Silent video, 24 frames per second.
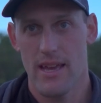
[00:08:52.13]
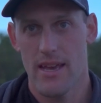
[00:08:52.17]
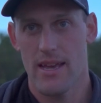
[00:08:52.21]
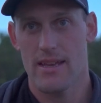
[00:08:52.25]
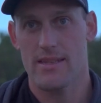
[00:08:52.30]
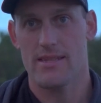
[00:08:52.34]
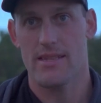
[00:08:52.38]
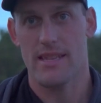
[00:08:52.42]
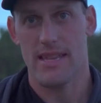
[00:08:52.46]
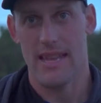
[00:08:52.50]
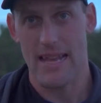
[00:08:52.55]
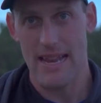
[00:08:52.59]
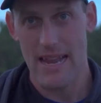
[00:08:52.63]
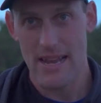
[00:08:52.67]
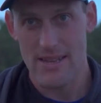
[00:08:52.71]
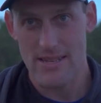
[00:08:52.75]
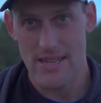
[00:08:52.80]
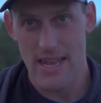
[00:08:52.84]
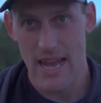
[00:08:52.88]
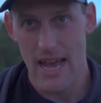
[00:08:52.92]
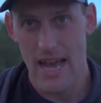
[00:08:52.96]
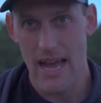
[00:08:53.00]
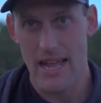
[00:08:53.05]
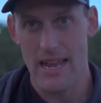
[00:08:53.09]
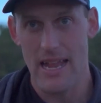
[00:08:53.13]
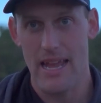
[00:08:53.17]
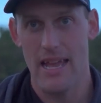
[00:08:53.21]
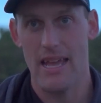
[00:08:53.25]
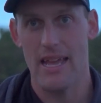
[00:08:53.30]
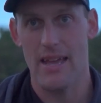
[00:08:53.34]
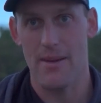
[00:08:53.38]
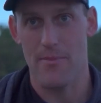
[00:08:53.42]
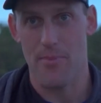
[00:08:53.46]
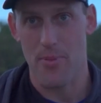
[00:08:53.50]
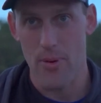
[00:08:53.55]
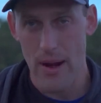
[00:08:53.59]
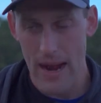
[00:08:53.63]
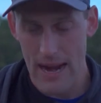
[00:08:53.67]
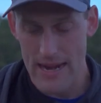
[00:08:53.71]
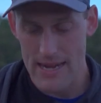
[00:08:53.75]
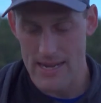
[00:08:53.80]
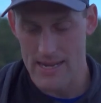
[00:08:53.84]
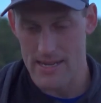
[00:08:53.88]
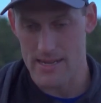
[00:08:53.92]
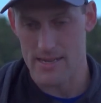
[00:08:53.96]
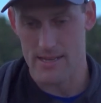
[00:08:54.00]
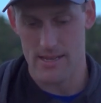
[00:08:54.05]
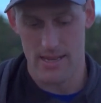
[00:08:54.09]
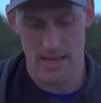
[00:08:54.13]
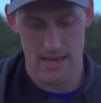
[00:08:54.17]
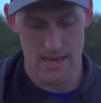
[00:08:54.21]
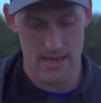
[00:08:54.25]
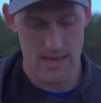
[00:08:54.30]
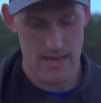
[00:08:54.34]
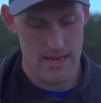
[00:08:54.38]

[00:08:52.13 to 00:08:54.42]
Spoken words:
is to get outside and practice.